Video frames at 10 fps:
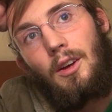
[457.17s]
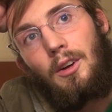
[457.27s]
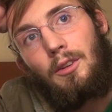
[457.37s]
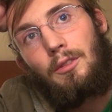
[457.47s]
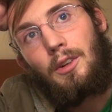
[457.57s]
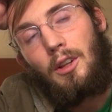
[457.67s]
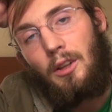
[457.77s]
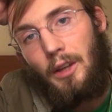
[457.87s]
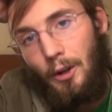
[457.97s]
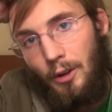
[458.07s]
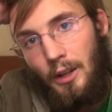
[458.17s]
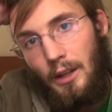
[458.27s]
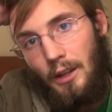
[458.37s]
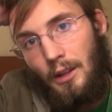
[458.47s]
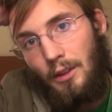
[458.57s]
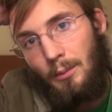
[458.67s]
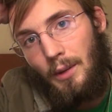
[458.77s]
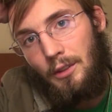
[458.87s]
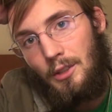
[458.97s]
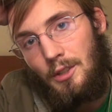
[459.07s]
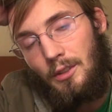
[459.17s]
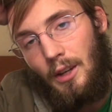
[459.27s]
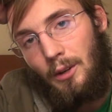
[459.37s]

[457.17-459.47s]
of clarity in the messages